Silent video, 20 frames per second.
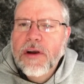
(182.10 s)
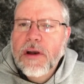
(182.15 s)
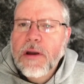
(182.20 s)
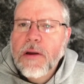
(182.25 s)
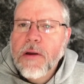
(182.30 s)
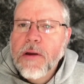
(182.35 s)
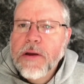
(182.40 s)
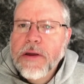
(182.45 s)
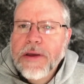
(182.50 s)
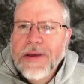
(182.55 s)

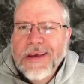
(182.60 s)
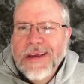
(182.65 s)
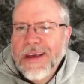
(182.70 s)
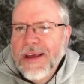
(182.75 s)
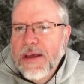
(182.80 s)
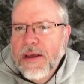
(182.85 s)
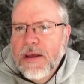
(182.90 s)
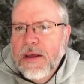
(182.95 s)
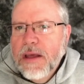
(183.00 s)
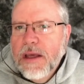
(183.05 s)

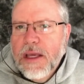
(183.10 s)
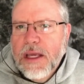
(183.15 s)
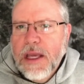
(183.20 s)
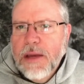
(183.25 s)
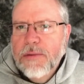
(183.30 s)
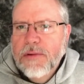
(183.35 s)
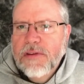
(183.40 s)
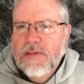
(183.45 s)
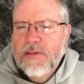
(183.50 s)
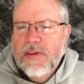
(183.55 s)
It
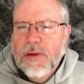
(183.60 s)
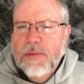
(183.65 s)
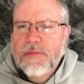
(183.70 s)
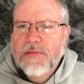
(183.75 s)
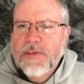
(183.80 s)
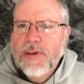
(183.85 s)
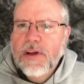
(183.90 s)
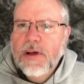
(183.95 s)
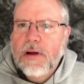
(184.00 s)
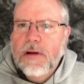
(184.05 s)
gave me the same
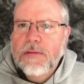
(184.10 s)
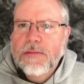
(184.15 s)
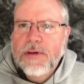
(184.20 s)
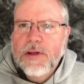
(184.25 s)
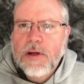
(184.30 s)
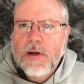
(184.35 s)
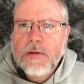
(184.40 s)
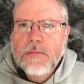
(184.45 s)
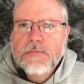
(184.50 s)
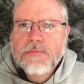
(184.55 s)
feel, you
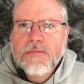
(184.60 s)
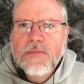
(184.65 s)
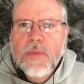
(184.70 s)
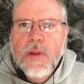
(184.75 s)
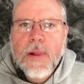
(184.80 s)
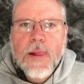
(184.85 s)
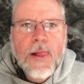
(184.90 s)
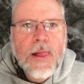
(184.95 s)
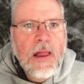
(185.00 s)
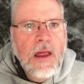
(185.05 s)
know.
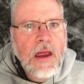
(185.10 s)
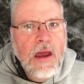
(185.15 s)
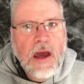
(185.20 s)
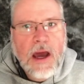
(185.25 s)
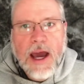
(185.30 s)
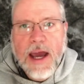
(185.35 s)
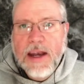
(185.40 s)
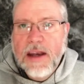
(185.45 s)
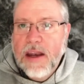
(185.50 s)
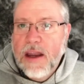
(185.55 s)

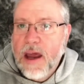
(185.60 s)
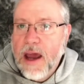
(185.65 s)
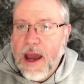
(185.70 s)
I'd